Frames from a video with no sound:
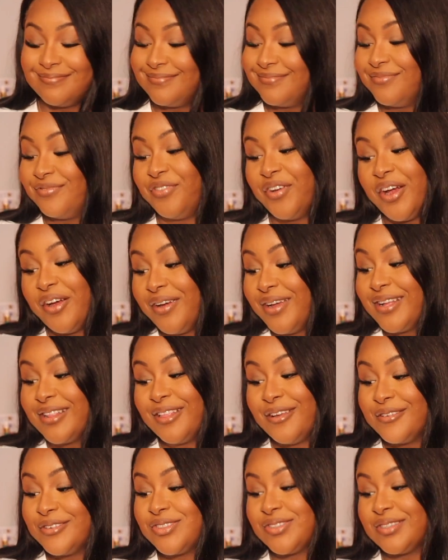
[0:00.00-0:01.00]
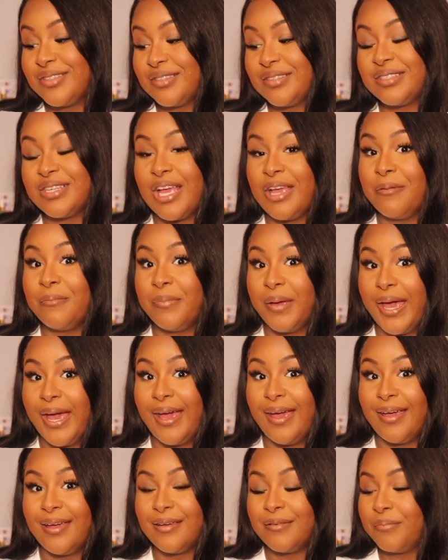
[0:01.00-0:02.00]
very close to the same
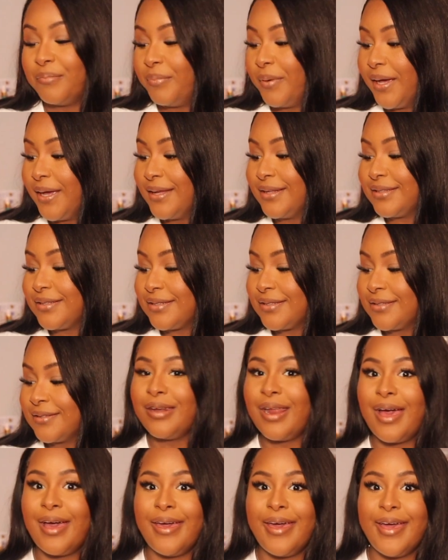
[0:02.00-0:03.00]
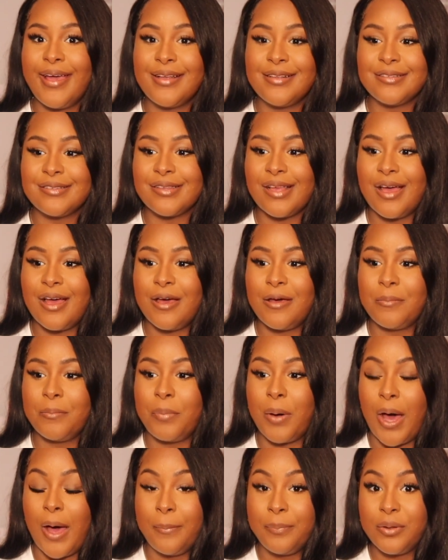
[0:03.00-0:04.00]
bag, but not as
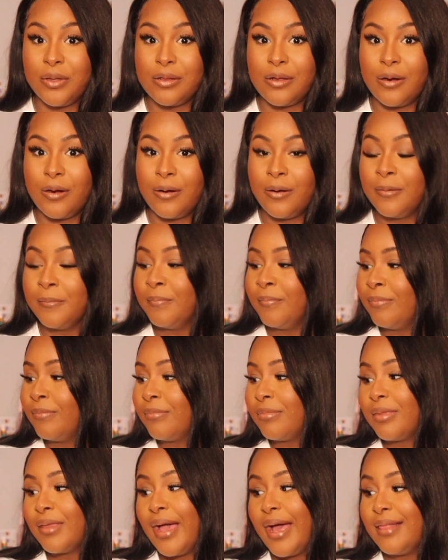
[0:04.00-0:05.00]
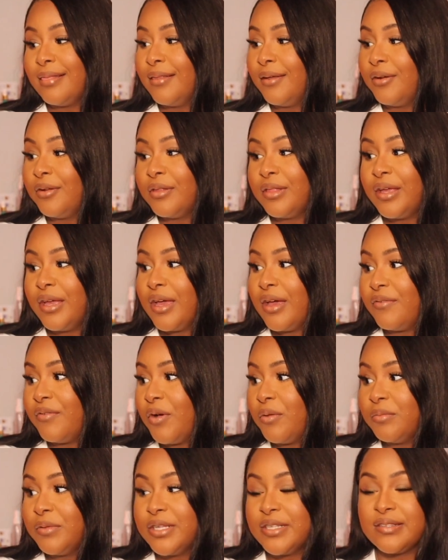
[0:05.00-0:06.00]
popular. I literally have
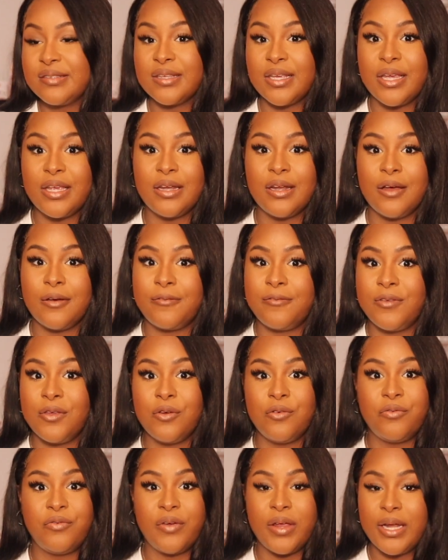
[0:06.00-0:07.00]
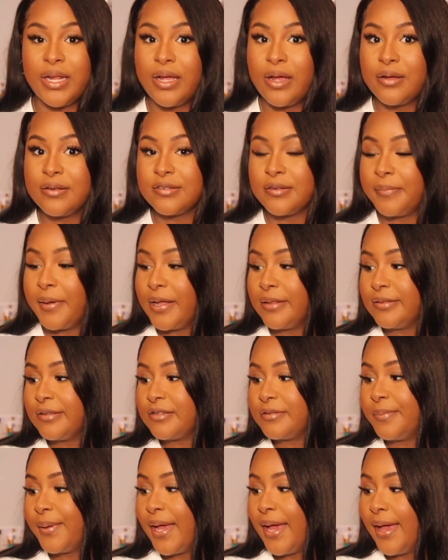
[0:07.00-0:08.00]
only seen a few videos about
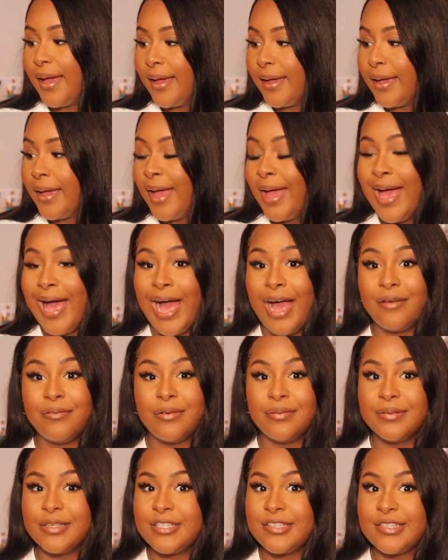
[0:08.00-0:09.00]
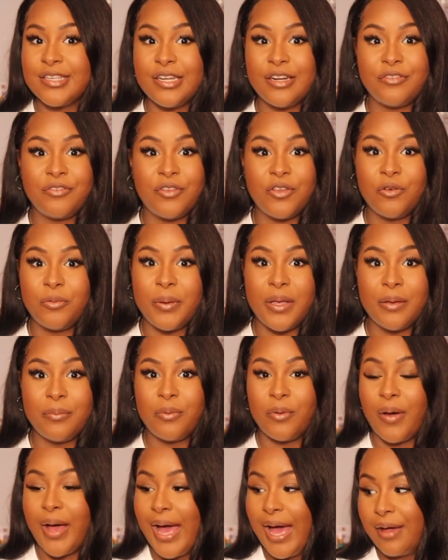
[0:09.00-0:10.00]
this bag. I've only seen a few
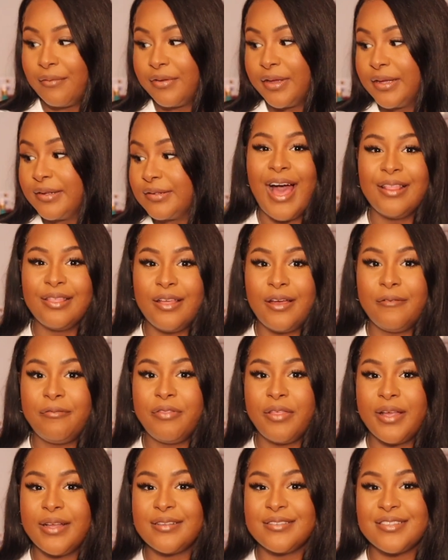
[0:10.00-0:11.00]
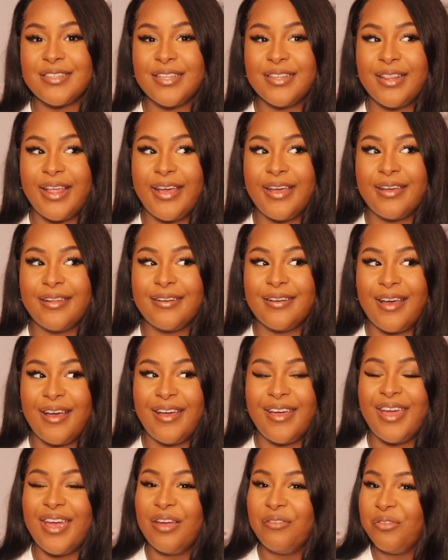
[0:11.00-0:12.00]
people have it. I love things that like
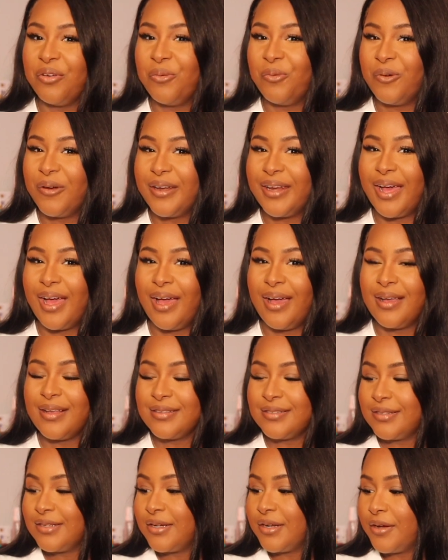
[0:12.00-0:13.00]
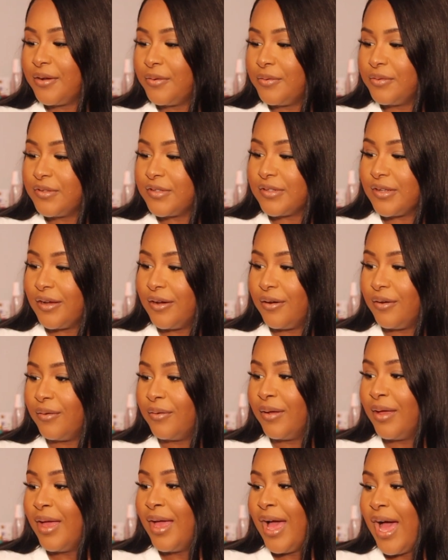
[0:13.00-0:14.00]
not everyone has, you know,
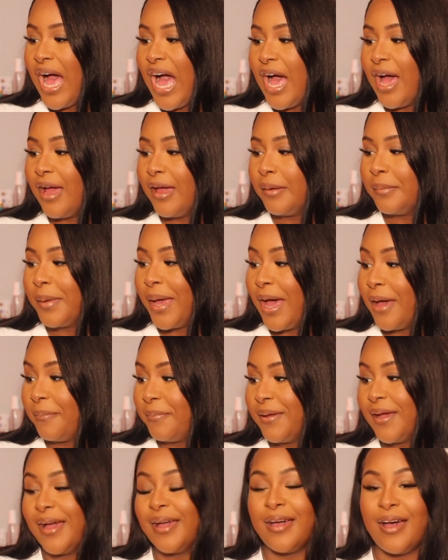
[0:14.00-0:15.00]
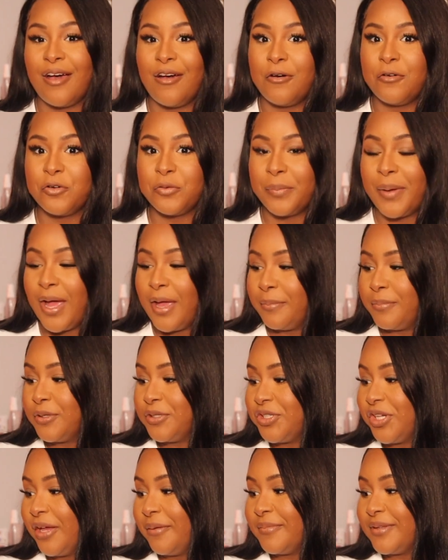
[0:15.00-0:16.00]
so I'm happy I got over my
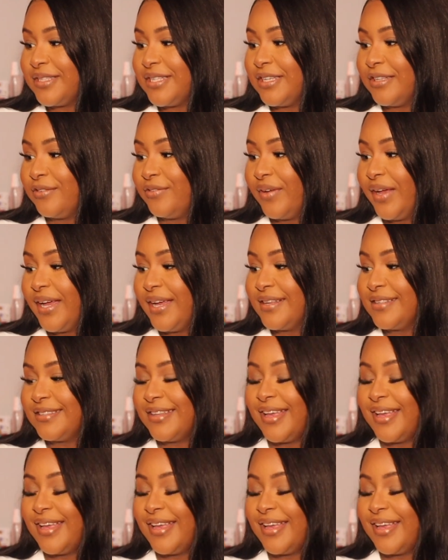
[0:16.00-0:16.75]
Pochette Metis phase